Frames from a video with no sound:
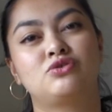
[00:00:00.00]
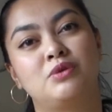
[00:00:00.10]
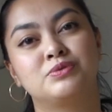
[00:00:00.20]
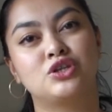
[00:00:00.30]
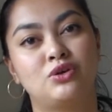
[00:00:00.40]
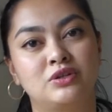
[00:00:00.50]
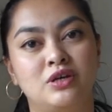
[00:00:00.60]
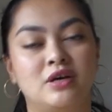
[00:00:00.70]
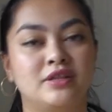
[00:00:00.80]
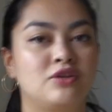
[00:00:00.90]
drop shoulder,
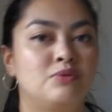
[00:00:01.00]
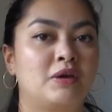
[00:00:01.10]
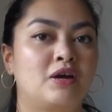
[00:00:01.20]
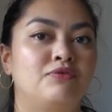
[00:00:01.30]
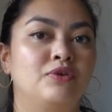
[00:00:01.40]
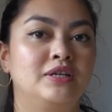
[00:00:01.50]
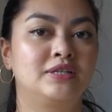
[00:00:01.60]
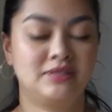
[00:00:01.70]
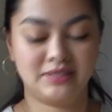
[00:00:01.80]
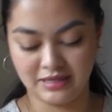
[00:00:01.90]
and then you pick up for a
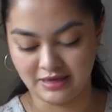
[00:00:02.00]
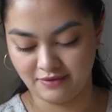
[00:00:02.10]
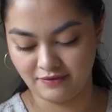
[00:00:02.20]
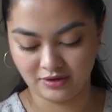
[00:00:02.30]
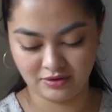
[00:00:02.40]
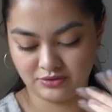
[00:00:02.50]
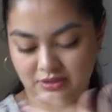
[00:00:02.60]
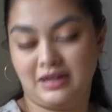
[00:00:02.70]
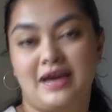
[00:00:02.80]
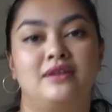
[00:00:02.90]
little sleeve and you
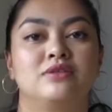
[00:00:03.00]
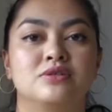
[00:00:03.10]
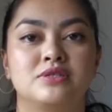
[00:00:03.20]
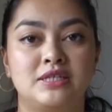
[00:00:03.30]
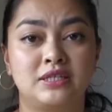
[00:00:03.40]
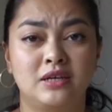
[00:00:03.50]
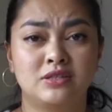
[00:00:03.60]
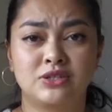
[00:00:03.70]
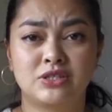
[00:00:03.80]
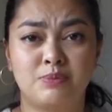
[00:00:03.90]
still add in those
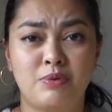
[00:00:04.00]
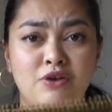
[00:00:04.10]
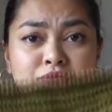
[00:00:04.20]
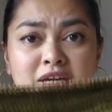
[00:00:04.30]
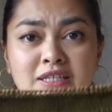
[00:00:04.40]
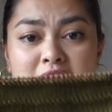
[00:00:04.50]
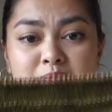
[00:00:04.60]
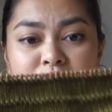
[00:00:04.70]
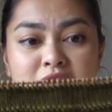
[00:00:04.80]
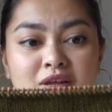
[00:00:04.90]
details. So it's a perfect type
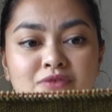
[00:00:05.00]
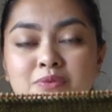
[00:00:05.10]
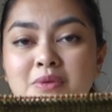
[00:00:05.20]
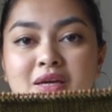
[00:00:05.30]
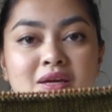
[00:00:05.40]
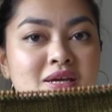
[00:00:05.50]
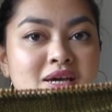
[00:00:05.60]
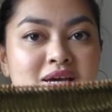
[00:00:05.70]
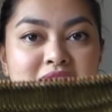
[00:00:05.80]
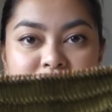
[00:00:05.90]
of knitting for me,
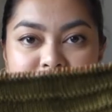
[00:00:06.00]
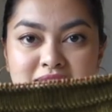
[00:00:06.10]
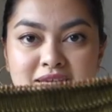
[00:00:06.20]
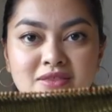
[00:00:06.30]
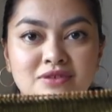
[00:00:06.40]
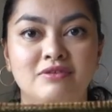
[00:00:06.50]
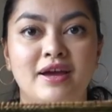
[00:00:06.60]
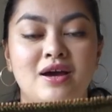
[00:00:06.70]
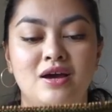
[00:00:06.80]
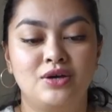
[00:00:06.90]
just in the
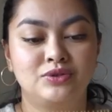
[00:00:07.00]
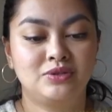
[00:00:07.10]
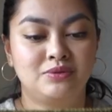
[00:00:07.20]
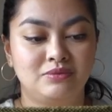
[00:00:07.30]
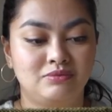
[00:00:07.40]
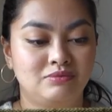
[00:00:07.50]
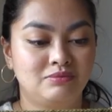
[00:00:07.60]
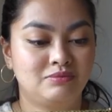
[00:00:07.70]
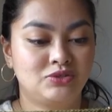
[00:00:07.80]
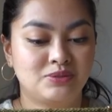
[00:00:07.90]
round,
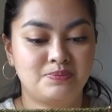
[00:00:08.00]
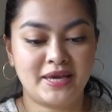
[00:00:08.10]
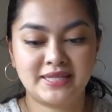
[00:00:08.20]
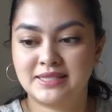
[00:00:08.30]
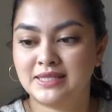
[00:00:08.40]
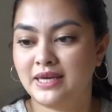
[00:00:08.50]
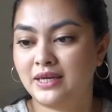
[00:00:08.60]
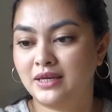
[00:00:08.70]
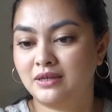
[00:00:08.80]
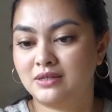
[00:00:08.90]
just
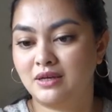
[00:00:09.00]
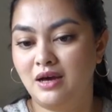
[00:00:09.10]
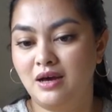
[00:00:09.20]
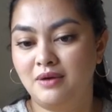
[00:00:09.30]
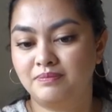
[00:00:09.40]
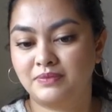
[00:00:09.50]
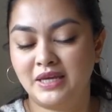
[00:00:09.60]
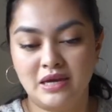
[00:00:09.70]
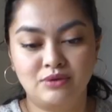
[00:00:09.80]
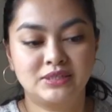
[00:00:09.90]
basic
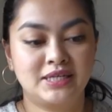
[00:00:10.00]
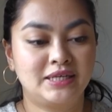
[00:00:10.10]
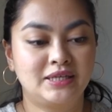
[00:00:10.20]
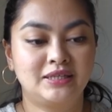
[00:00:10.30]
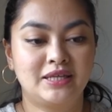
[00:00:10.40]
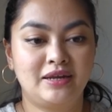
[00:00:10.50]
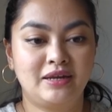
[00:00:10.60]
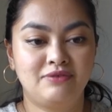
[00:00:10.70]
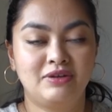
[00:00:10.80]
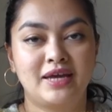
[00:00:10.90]
counting that
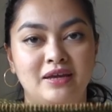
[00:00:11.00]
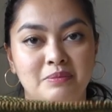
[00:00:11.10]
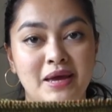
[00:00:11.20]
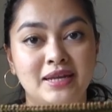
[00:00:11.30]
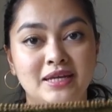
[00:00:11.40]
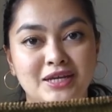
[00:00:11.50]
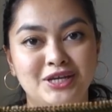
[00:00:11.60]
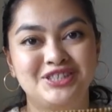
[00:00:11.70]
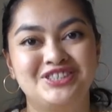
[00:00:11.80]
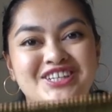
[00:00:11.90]
even I can
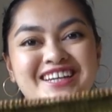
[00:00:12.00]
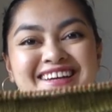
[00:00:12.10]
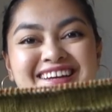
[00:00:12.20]
manage,